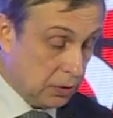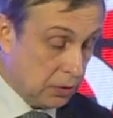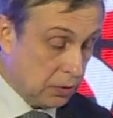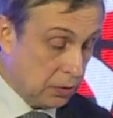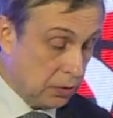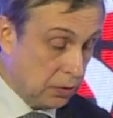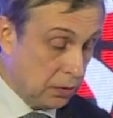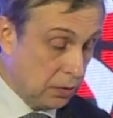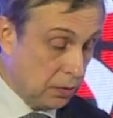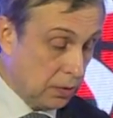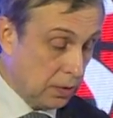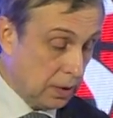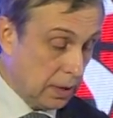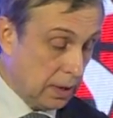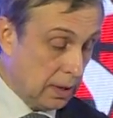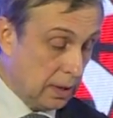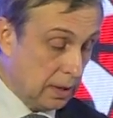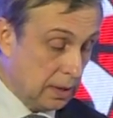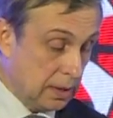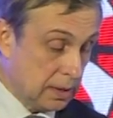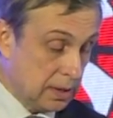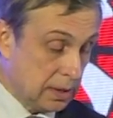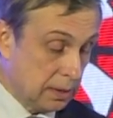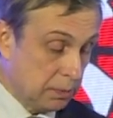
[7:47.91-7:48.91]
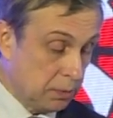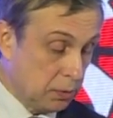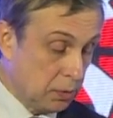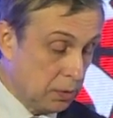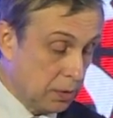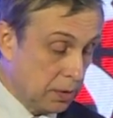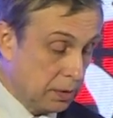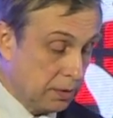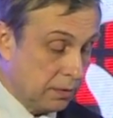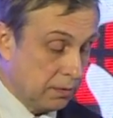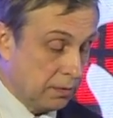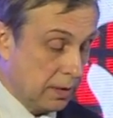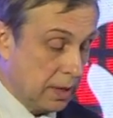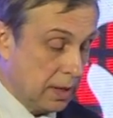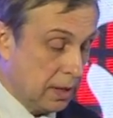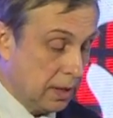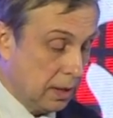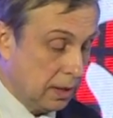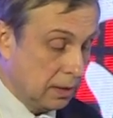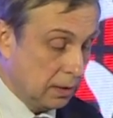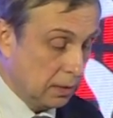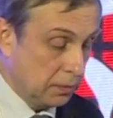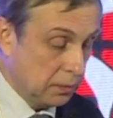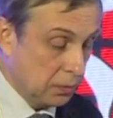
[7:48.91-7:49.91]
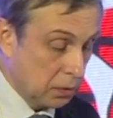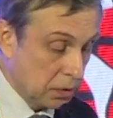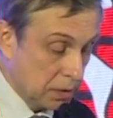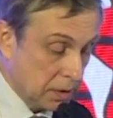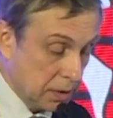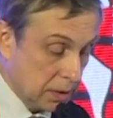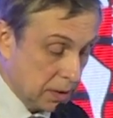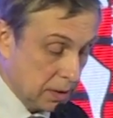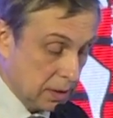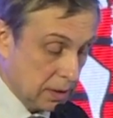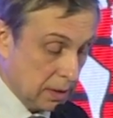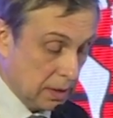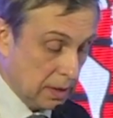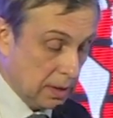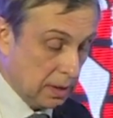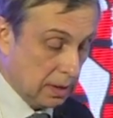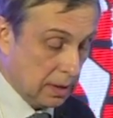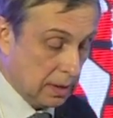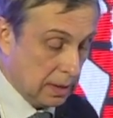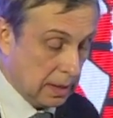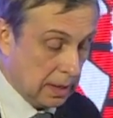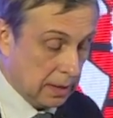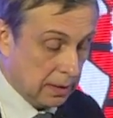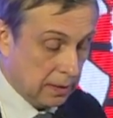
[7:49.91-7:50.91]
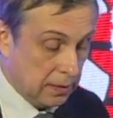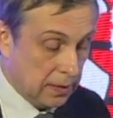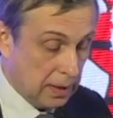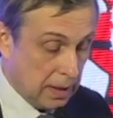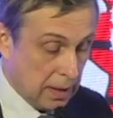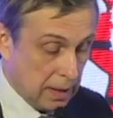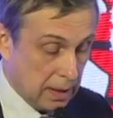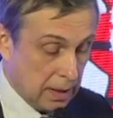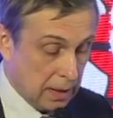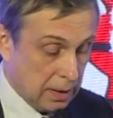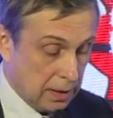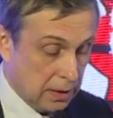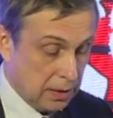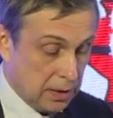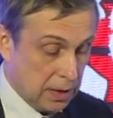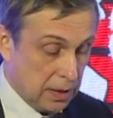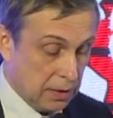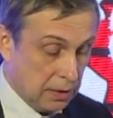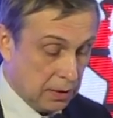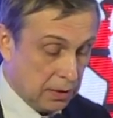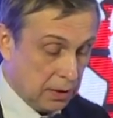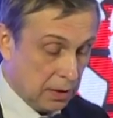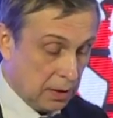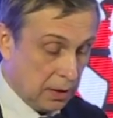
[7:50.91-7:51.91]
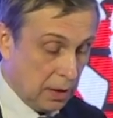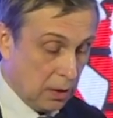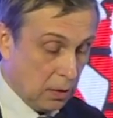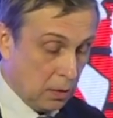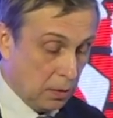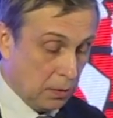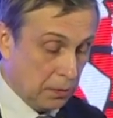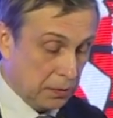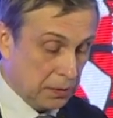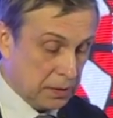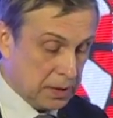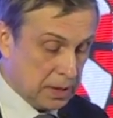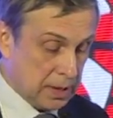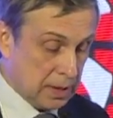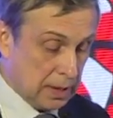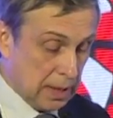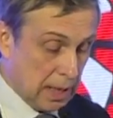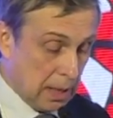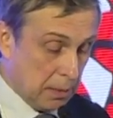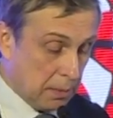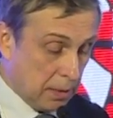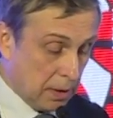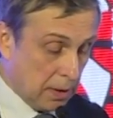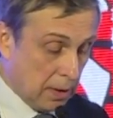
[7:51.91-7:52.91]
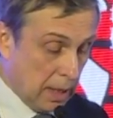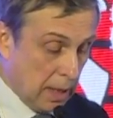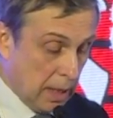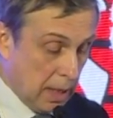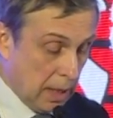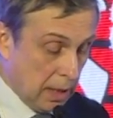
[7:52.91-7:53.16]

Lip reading: to support radical forces at the territory of its neighbor